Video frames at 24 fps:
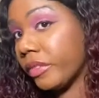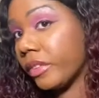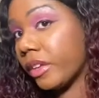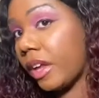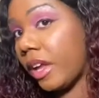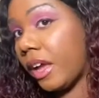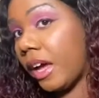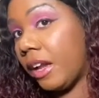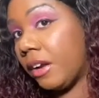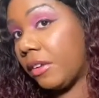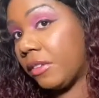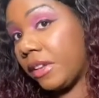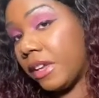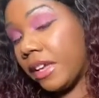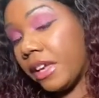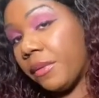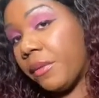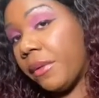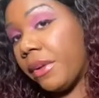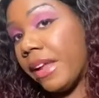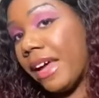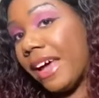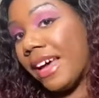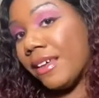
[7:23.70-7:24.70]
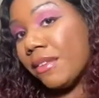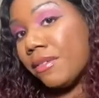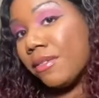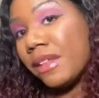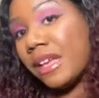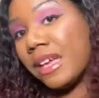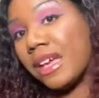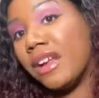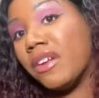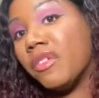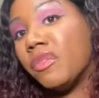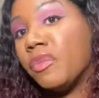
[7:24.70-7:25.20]
I don't think it will last like
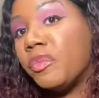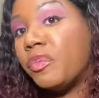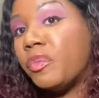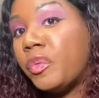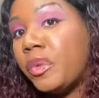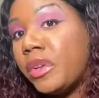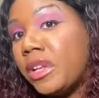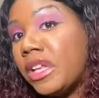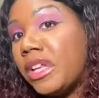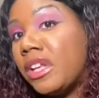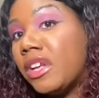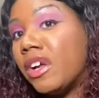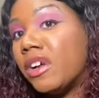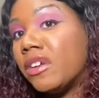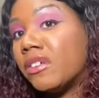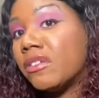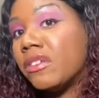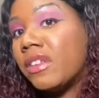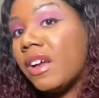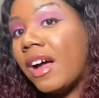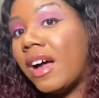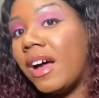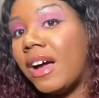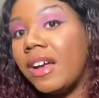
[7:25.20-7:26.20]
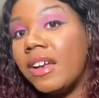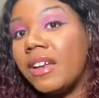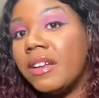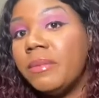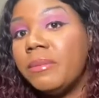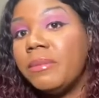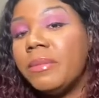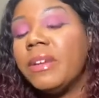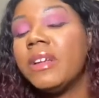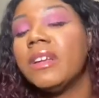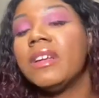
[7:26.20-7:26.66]
a really long time.